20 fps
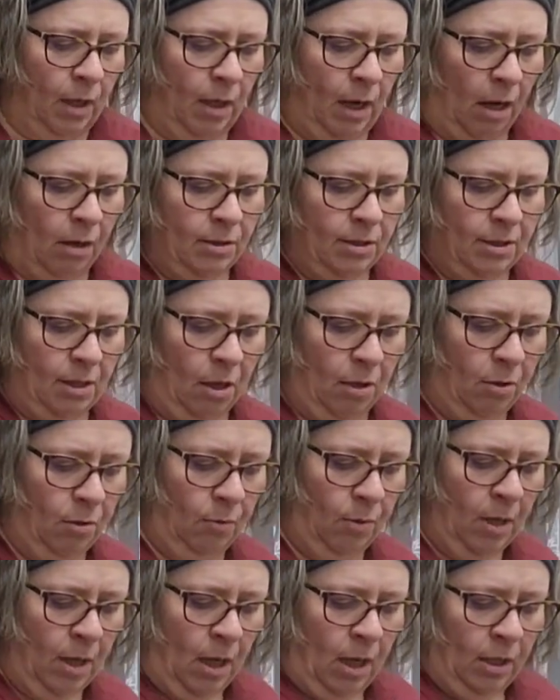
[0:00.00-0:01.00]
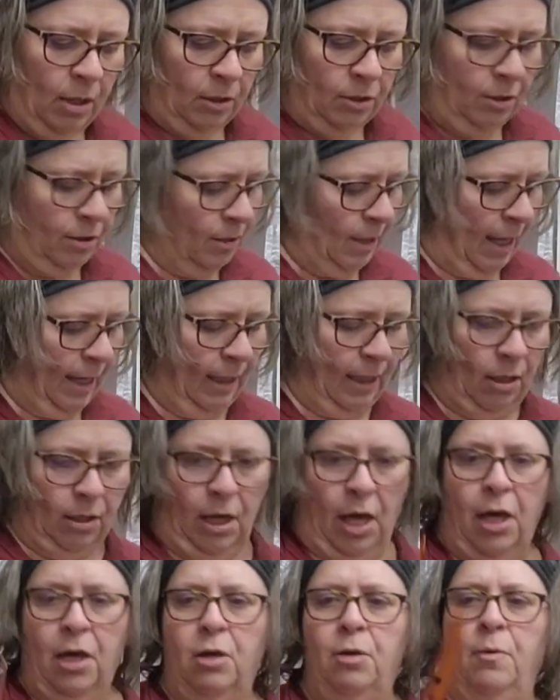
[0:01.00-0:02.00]
Also, just like
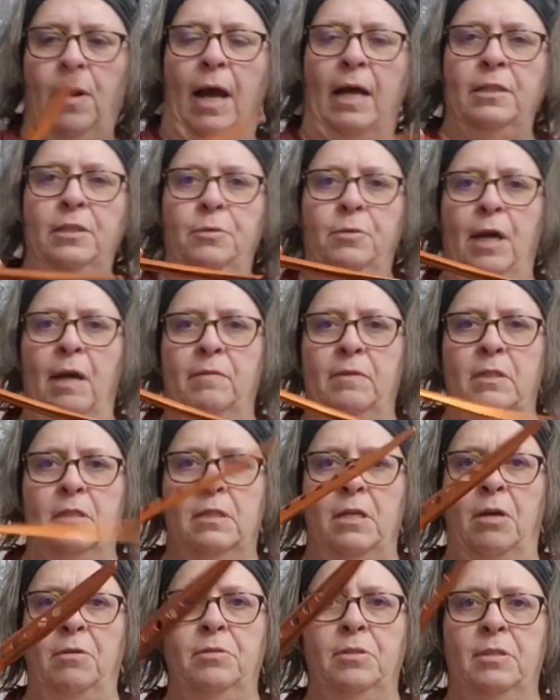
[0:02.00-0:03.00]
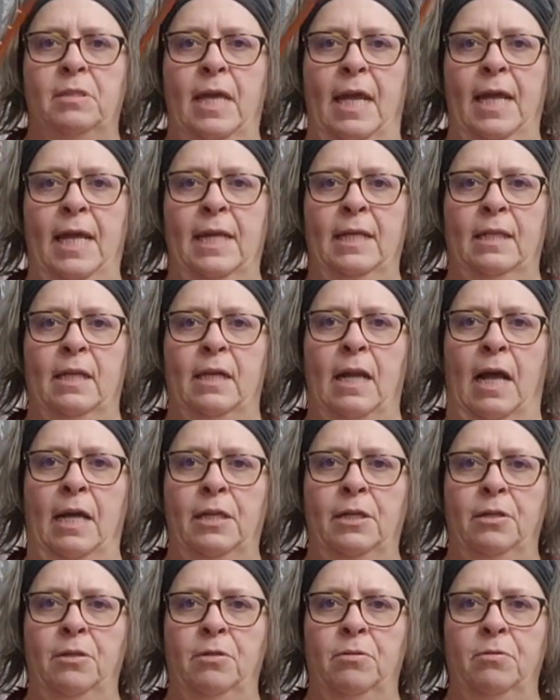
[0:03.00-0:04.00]
Gung Ho, I do have a snow stake that I
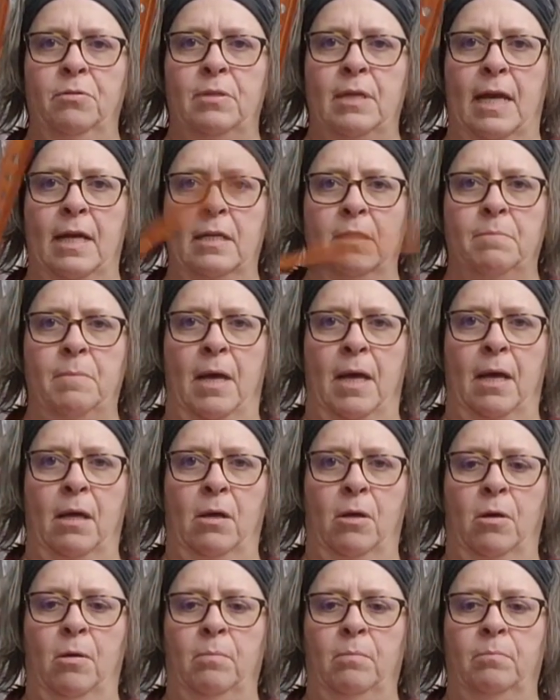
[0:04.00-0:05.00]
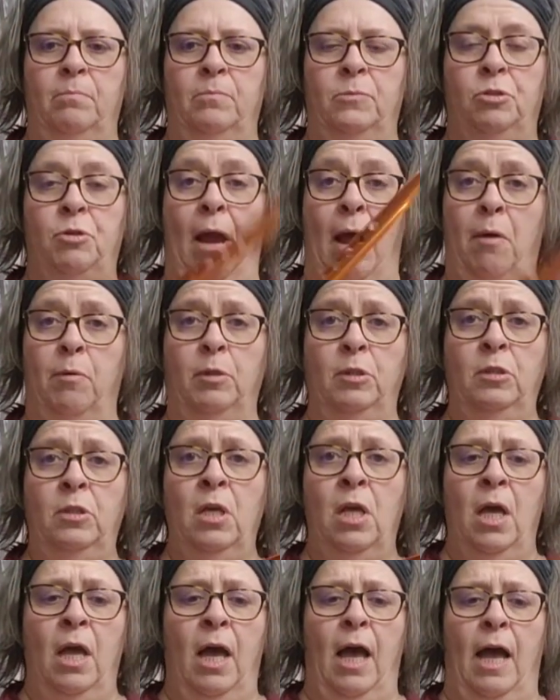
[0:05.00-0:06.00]
use as my trowel.
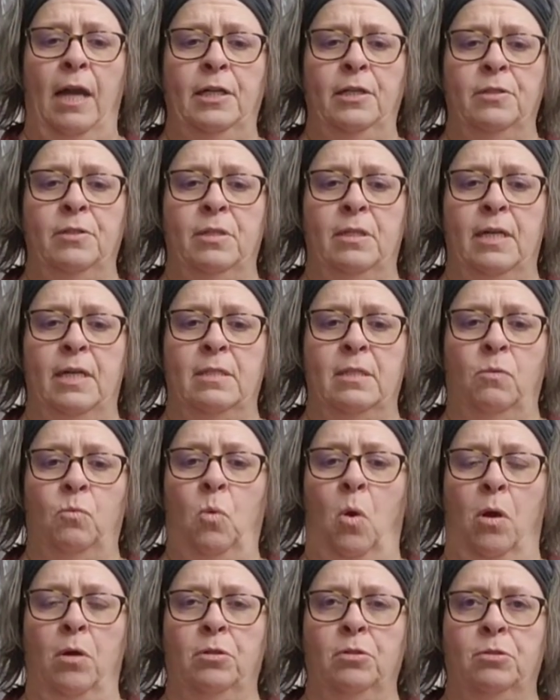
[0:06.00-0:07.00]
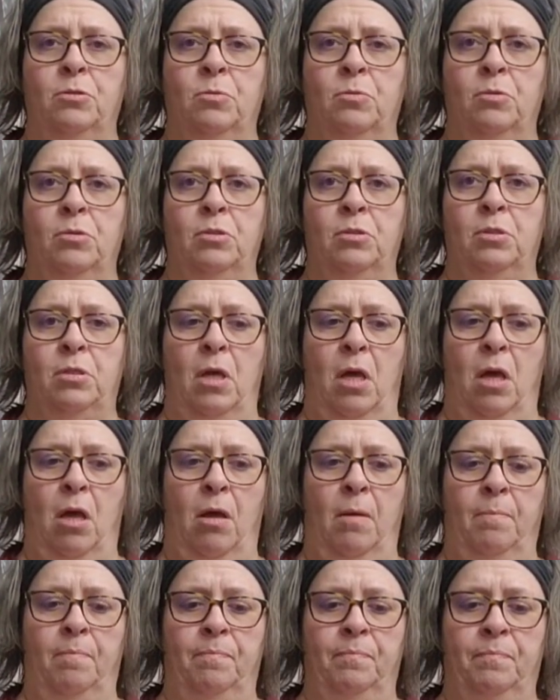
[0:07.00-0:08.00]
I use it as a water source,
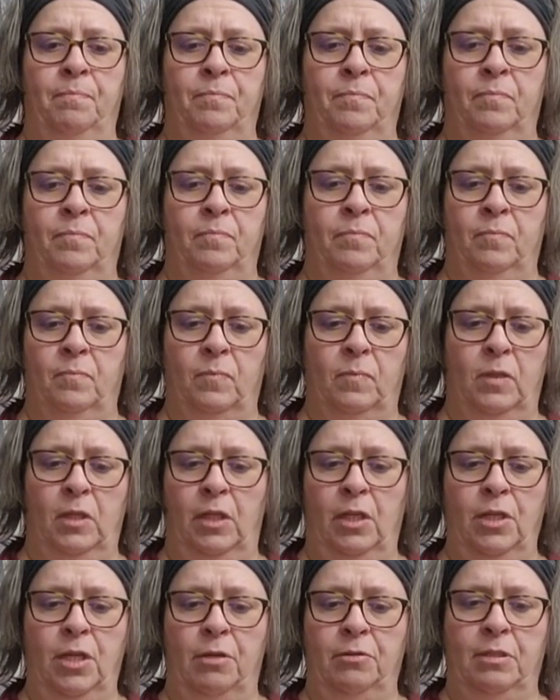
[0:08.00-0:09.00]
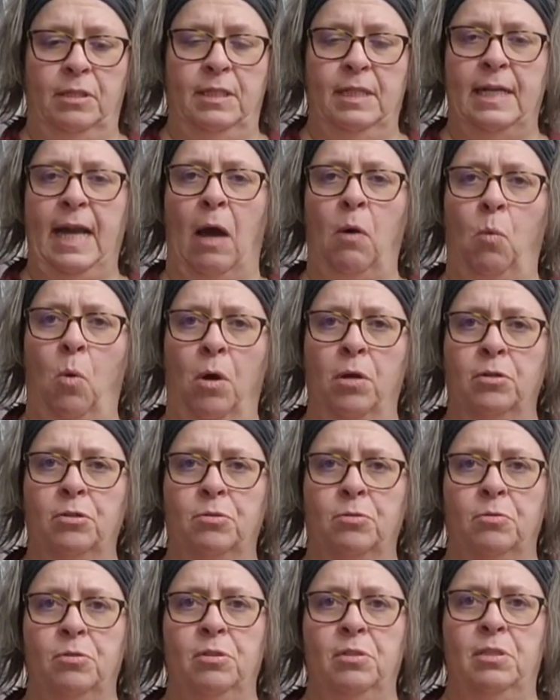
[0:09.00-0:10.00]
to dig out water
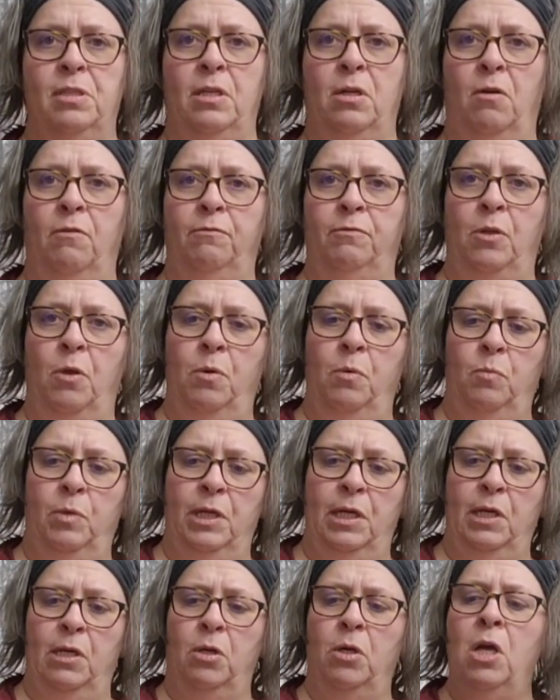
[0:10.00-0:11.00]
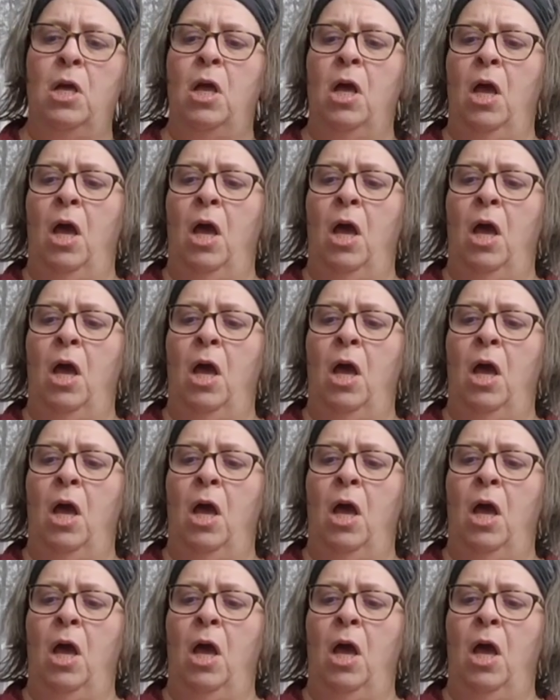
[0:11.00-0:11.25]
sources that aren't flowing well.